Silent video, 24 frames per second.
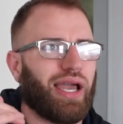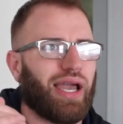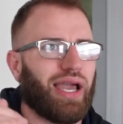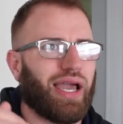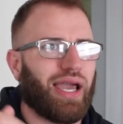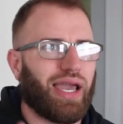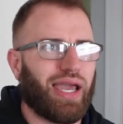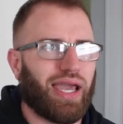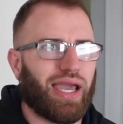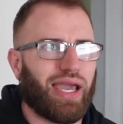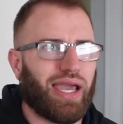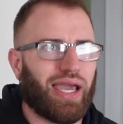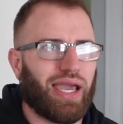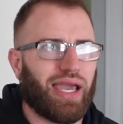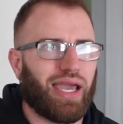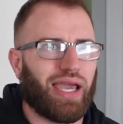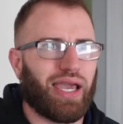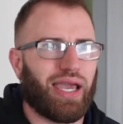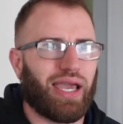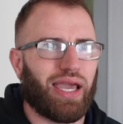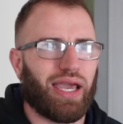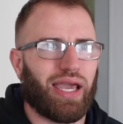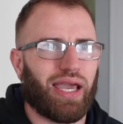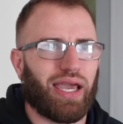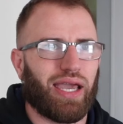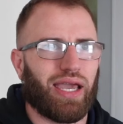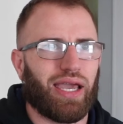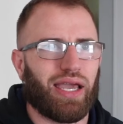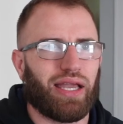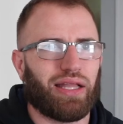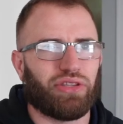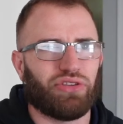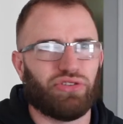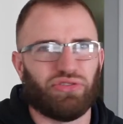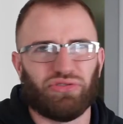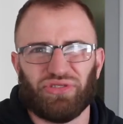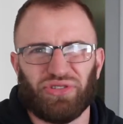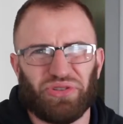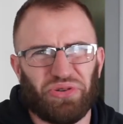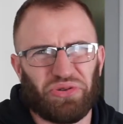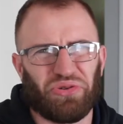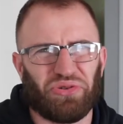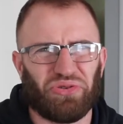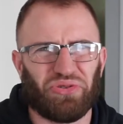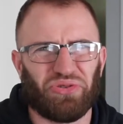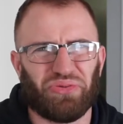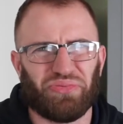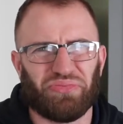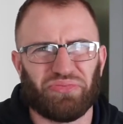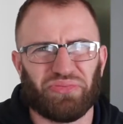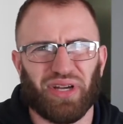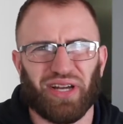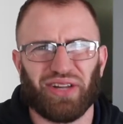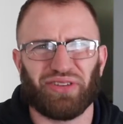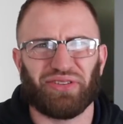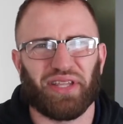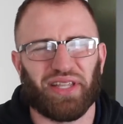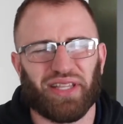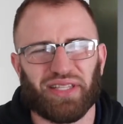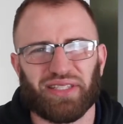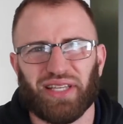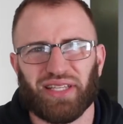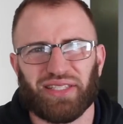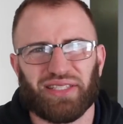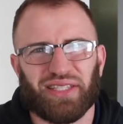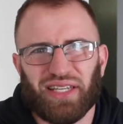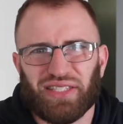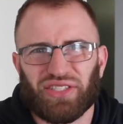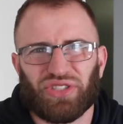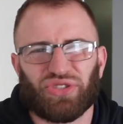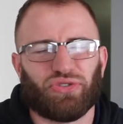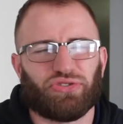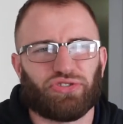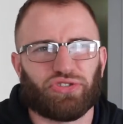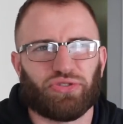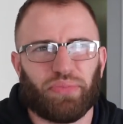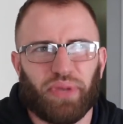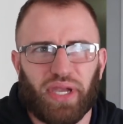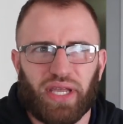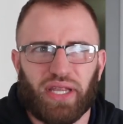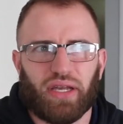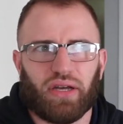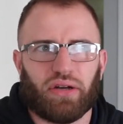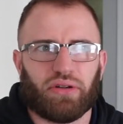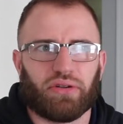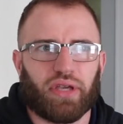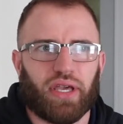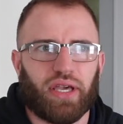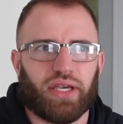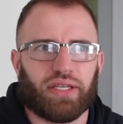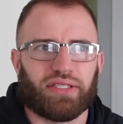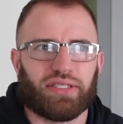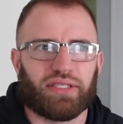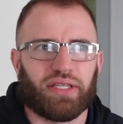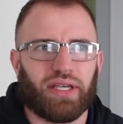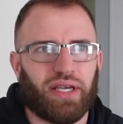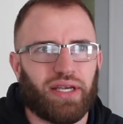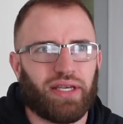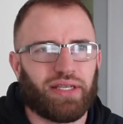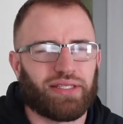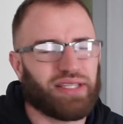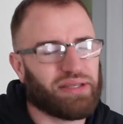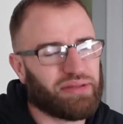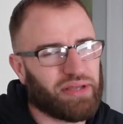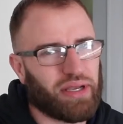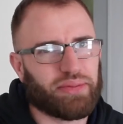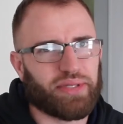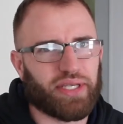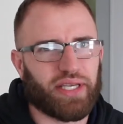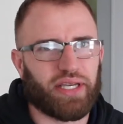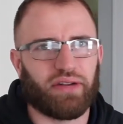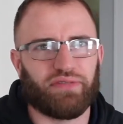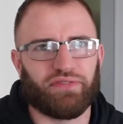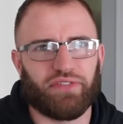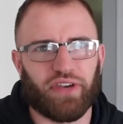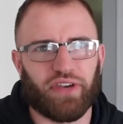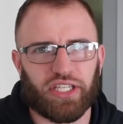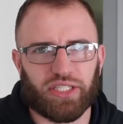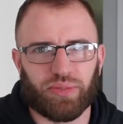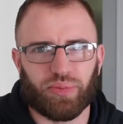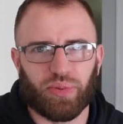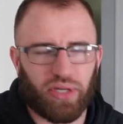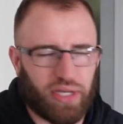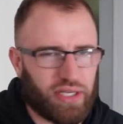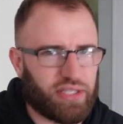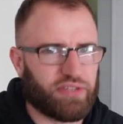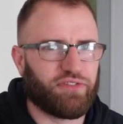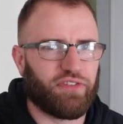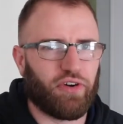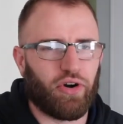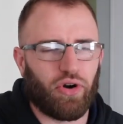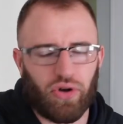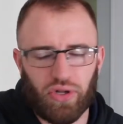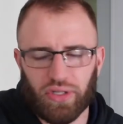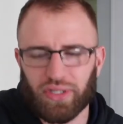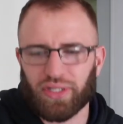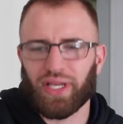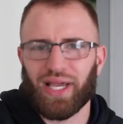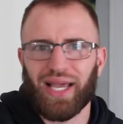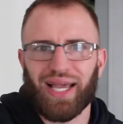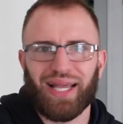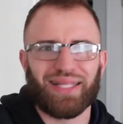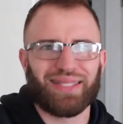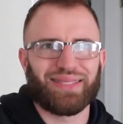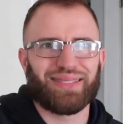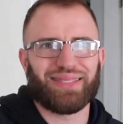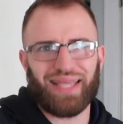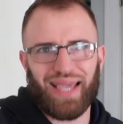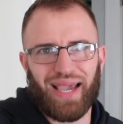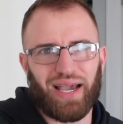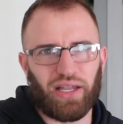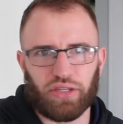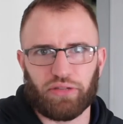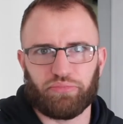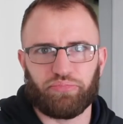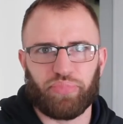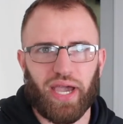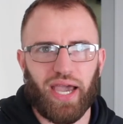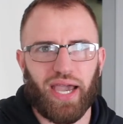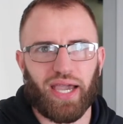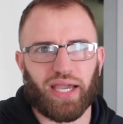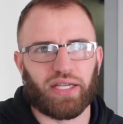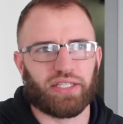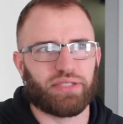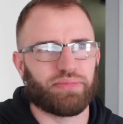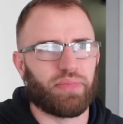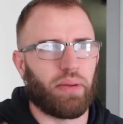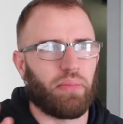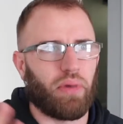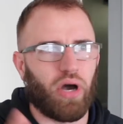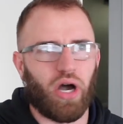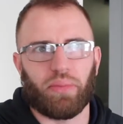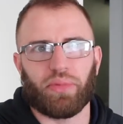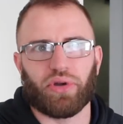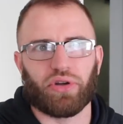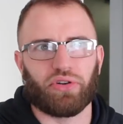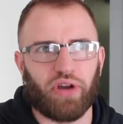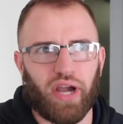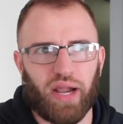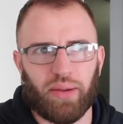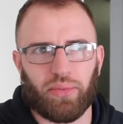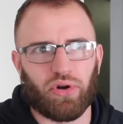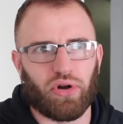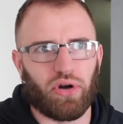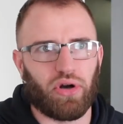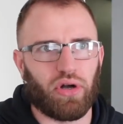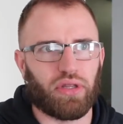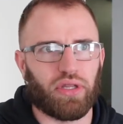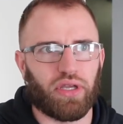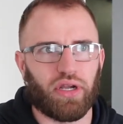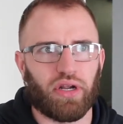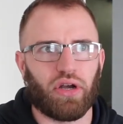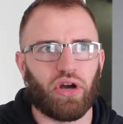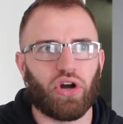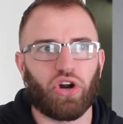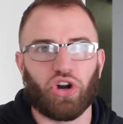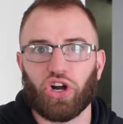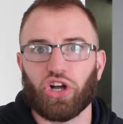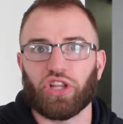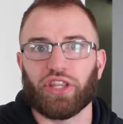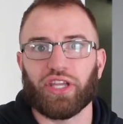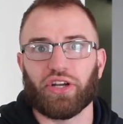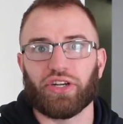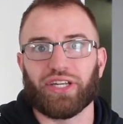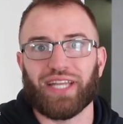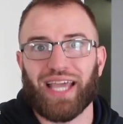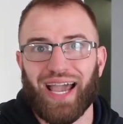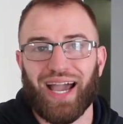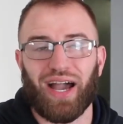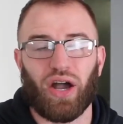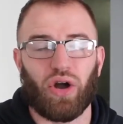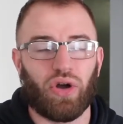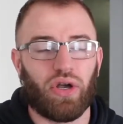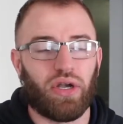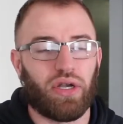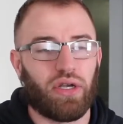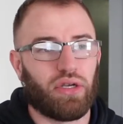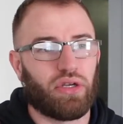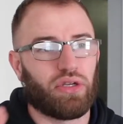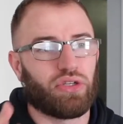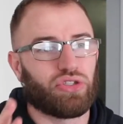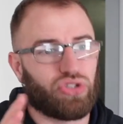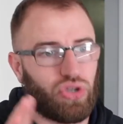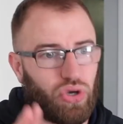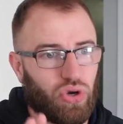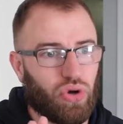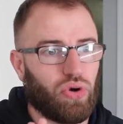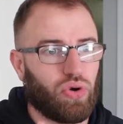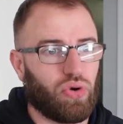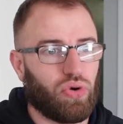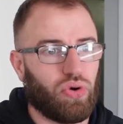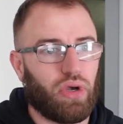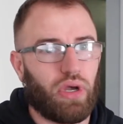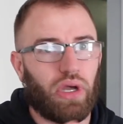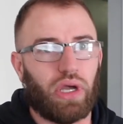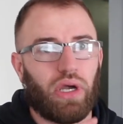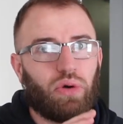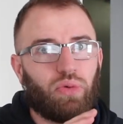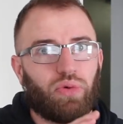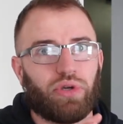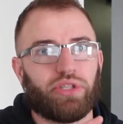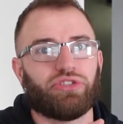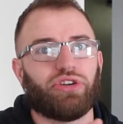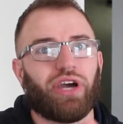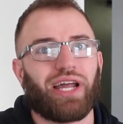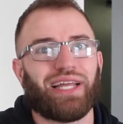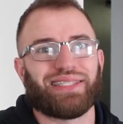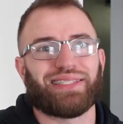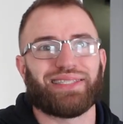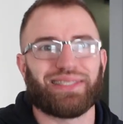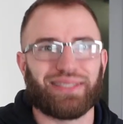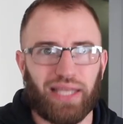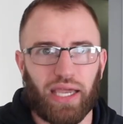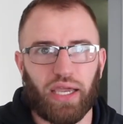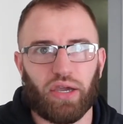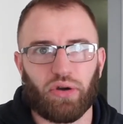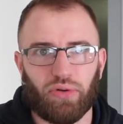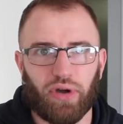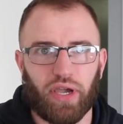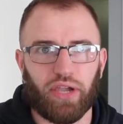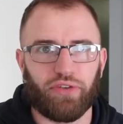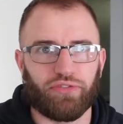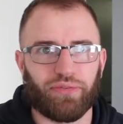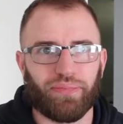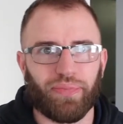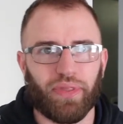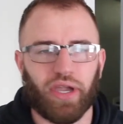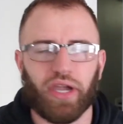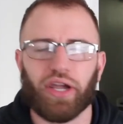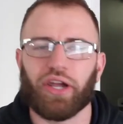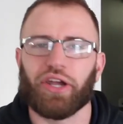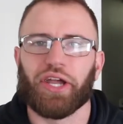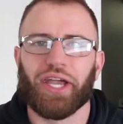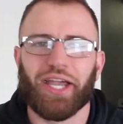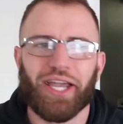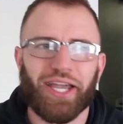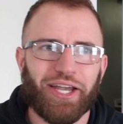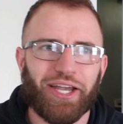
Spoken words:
and YouTube. I don't think that's not social media, I guess. Sometimes I get on Facebook, it's falling down the pack because my mom and grandma are on there now. So we try to stay away from there.